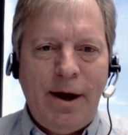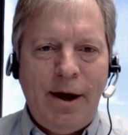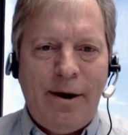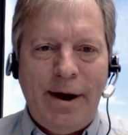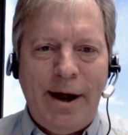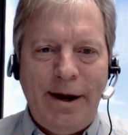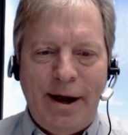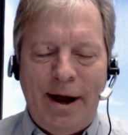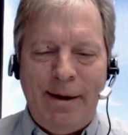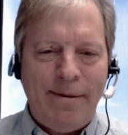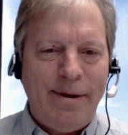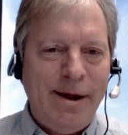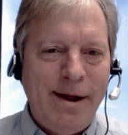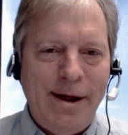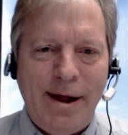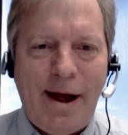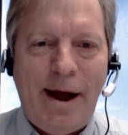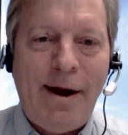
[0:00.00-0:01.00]
All right, I'm
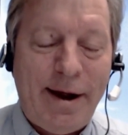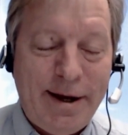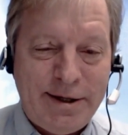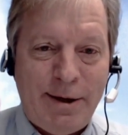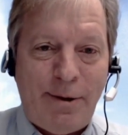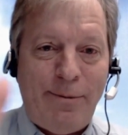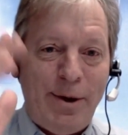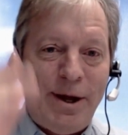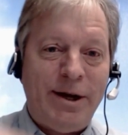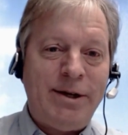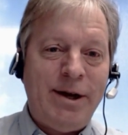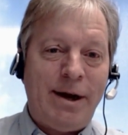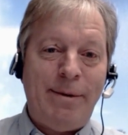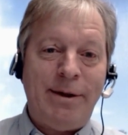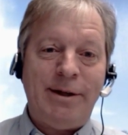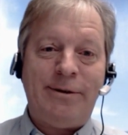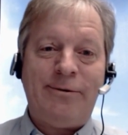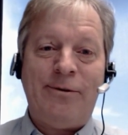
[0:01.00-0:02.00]
like I said, we could talk
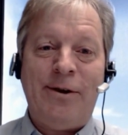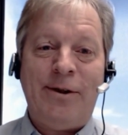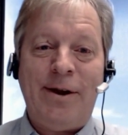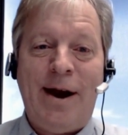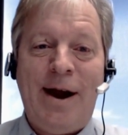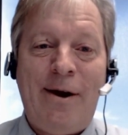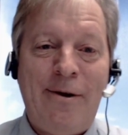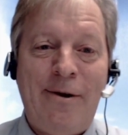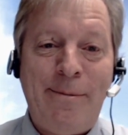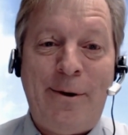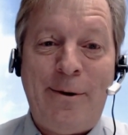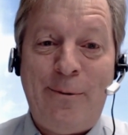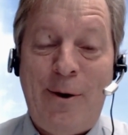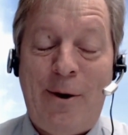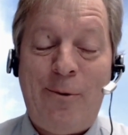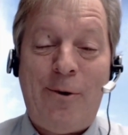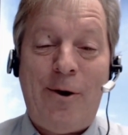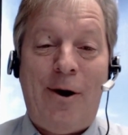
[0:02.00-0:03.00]
about this for another hour, but
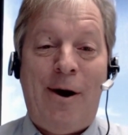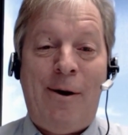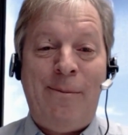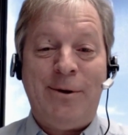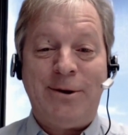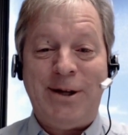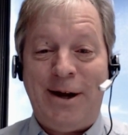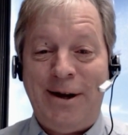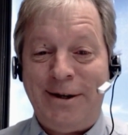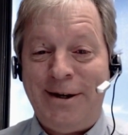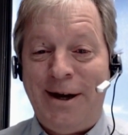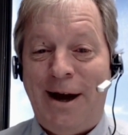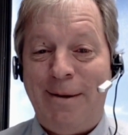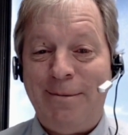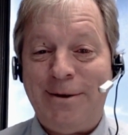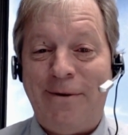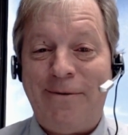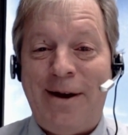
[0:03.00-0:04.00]
we're almost out of
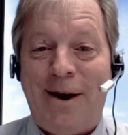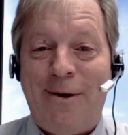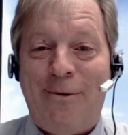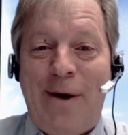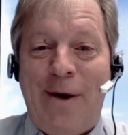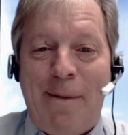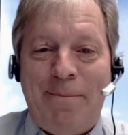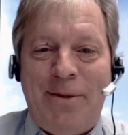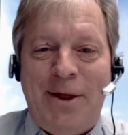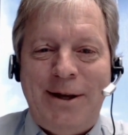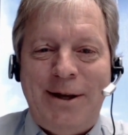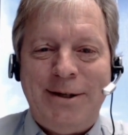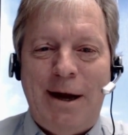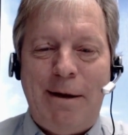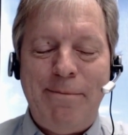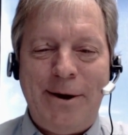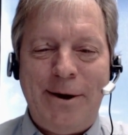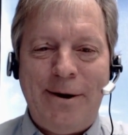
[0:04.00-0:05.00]
time, so I've got to wrap things
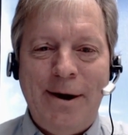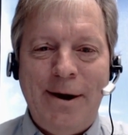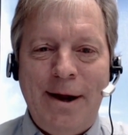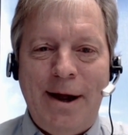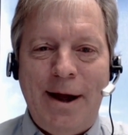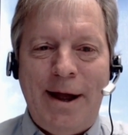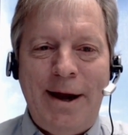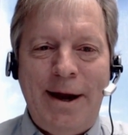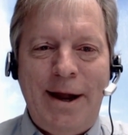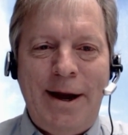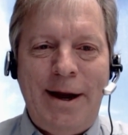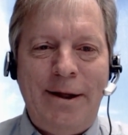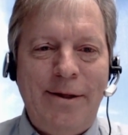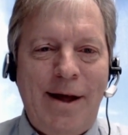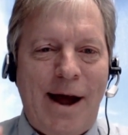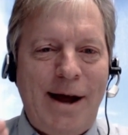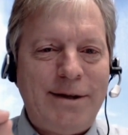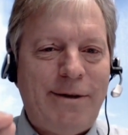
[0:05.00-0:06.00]
up here. Any,
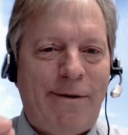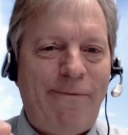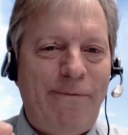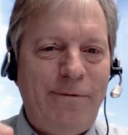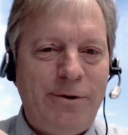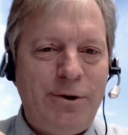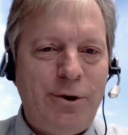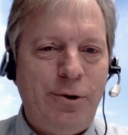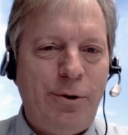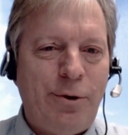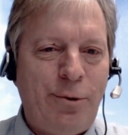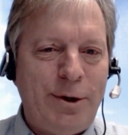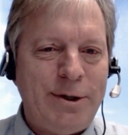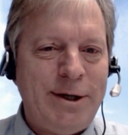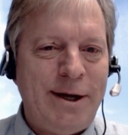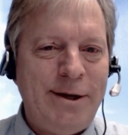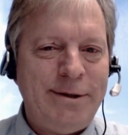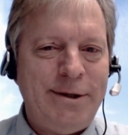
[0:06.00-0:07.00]
any last two or
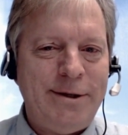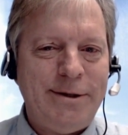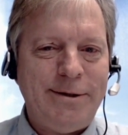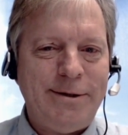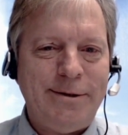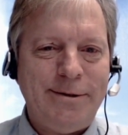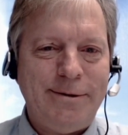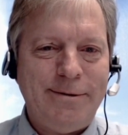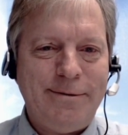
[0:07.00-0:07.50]
three sentences?